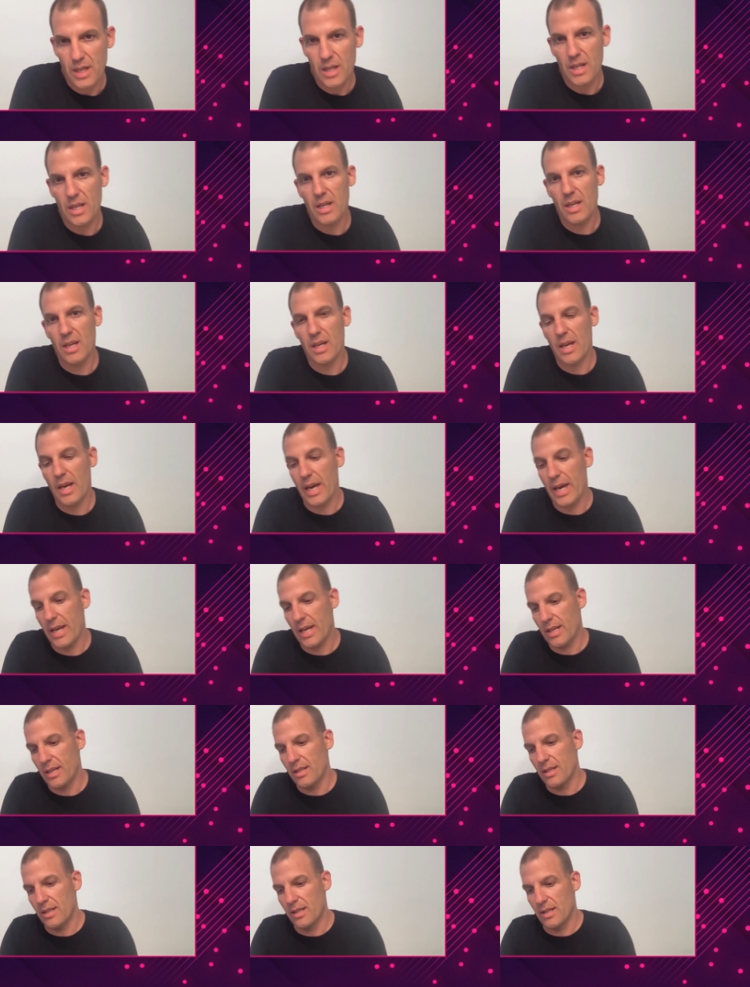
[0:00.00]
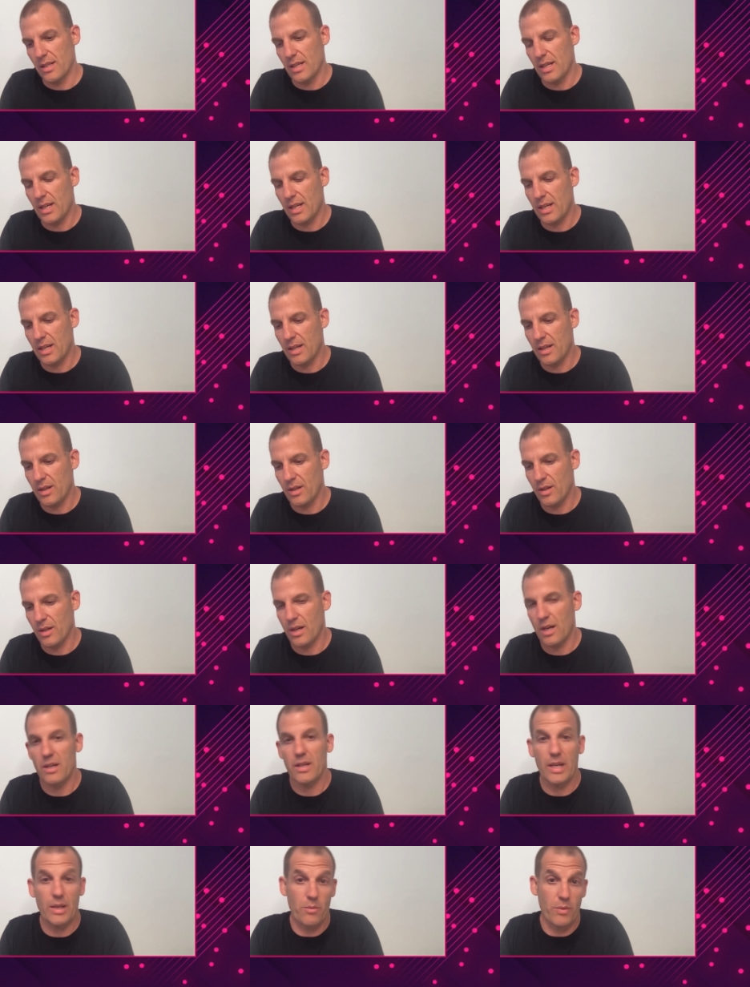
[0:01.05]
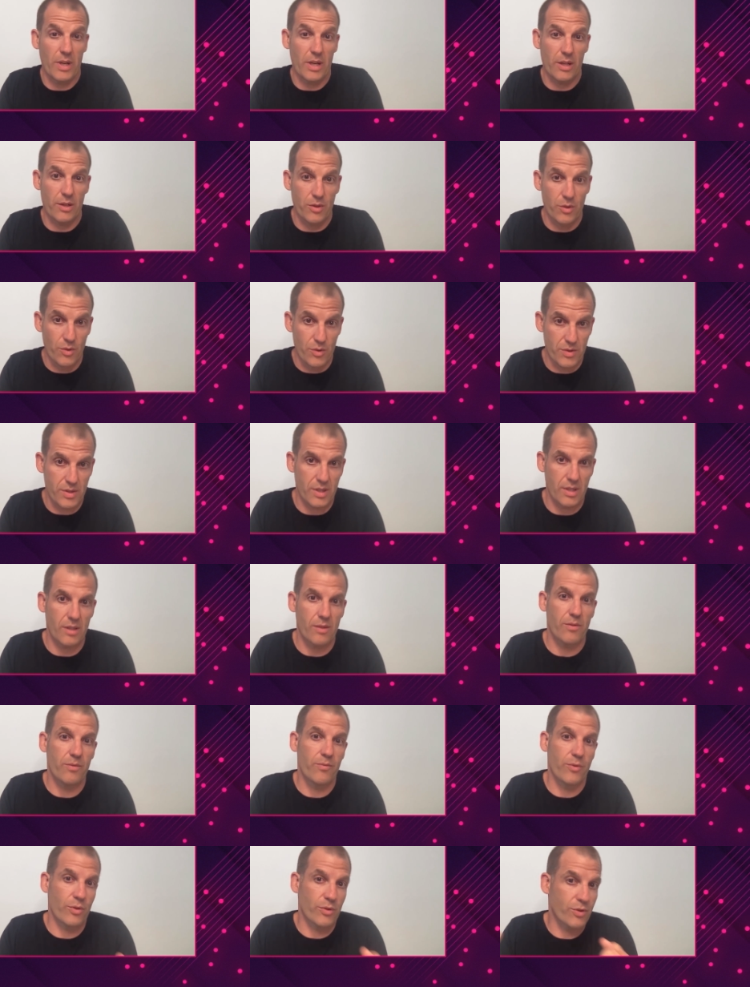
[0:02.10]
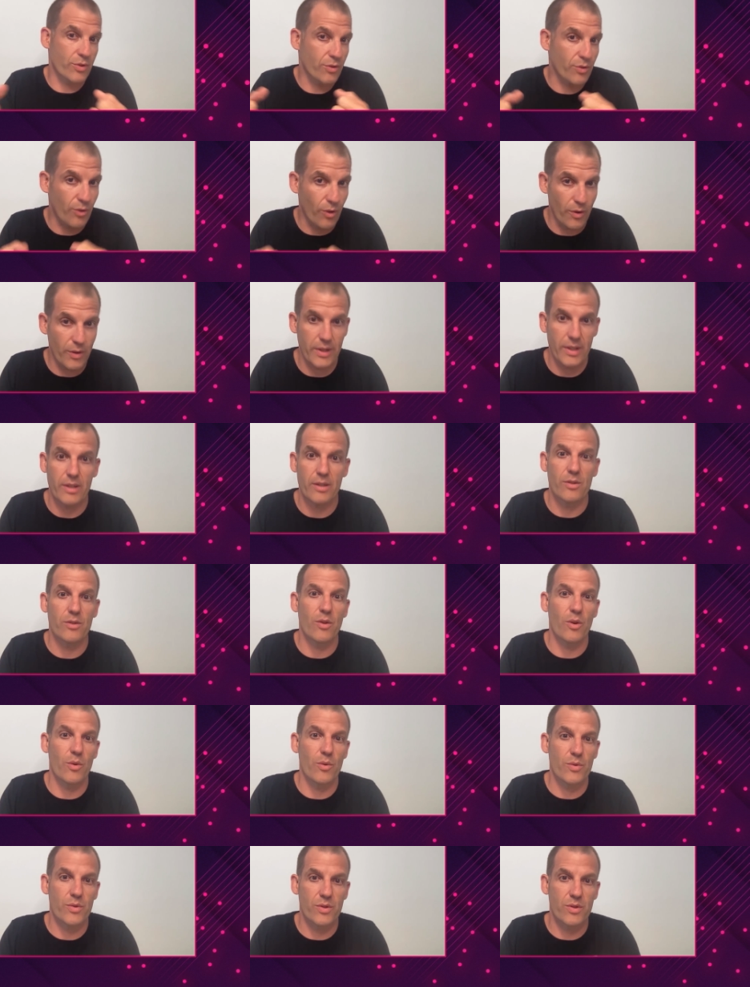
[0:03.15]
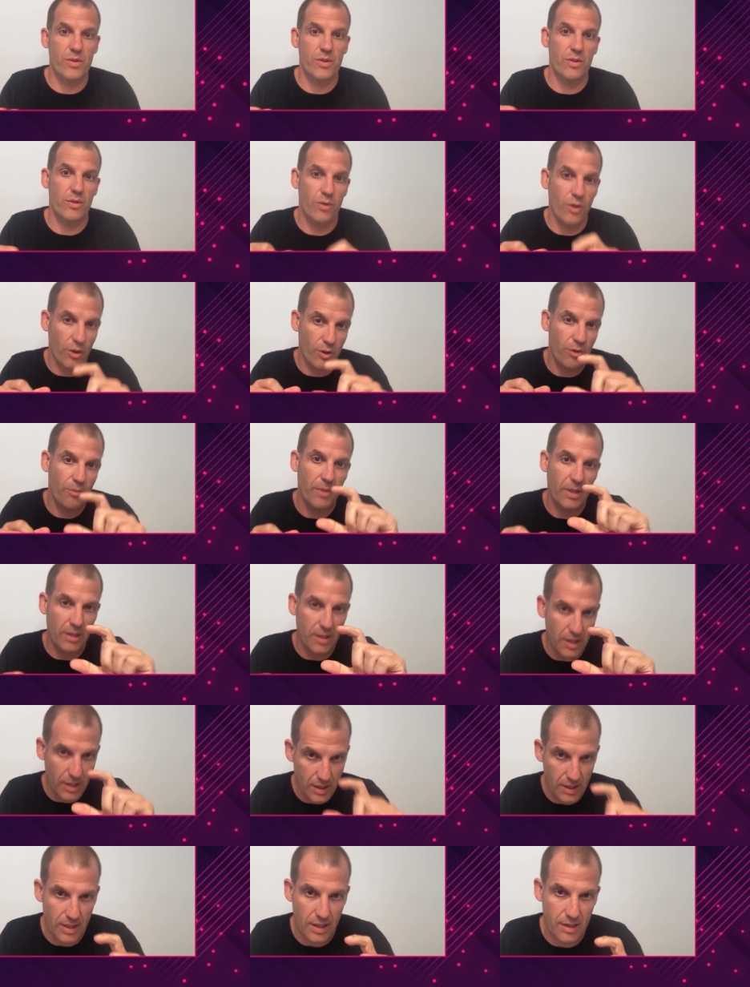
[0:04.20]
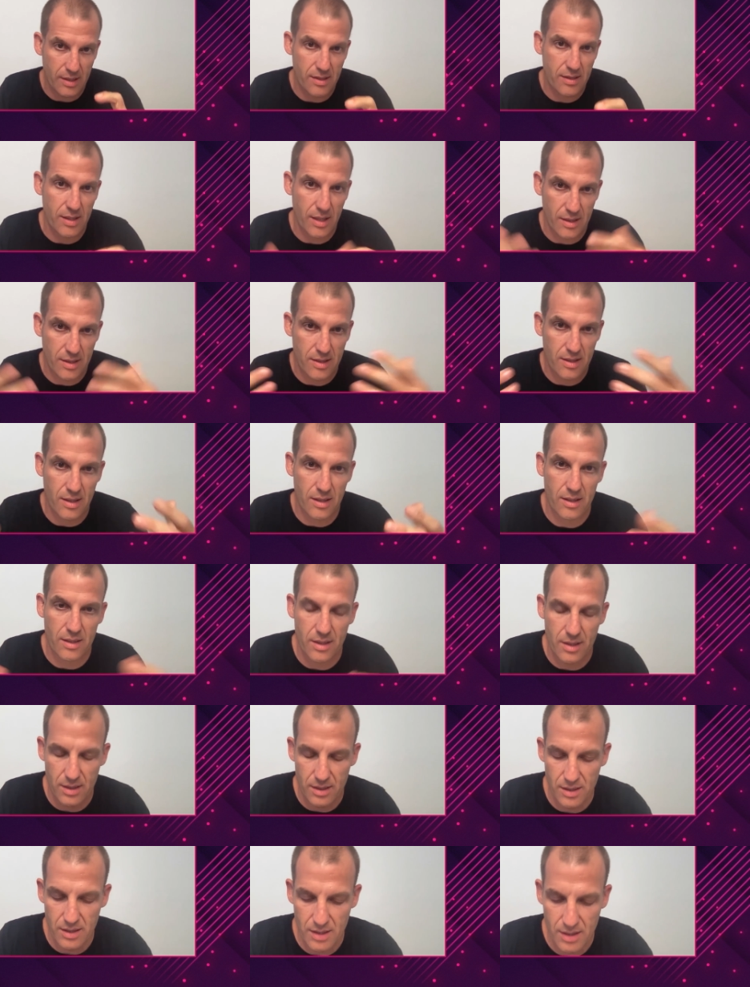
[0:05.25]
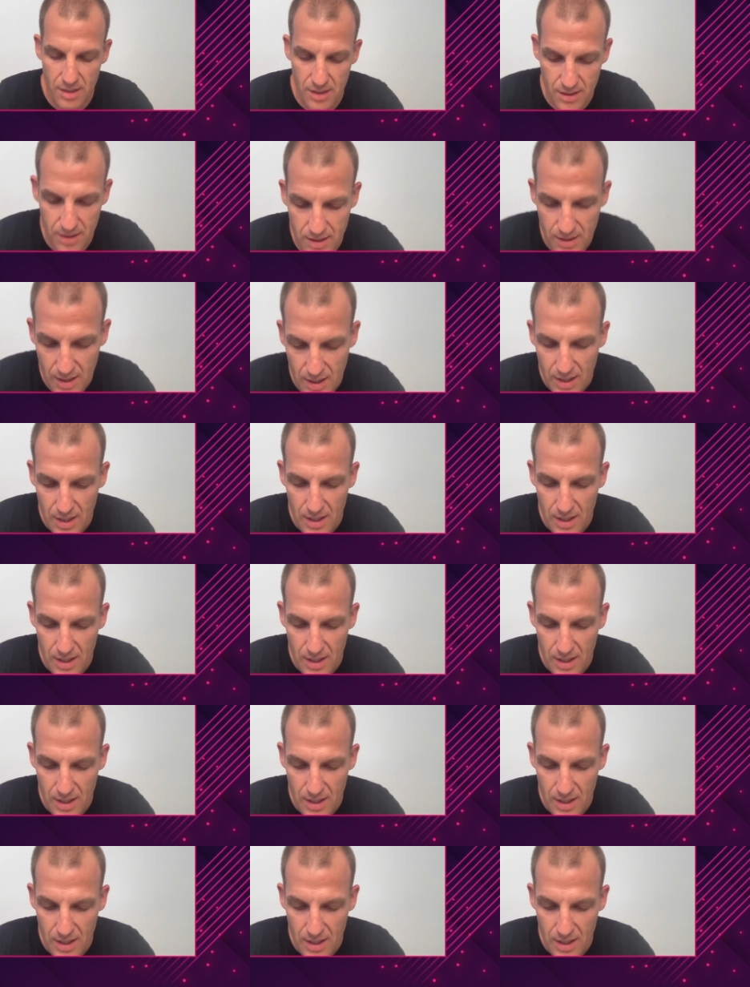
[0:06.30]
eh, and uh, and we are using for storing those document index. That's the the, the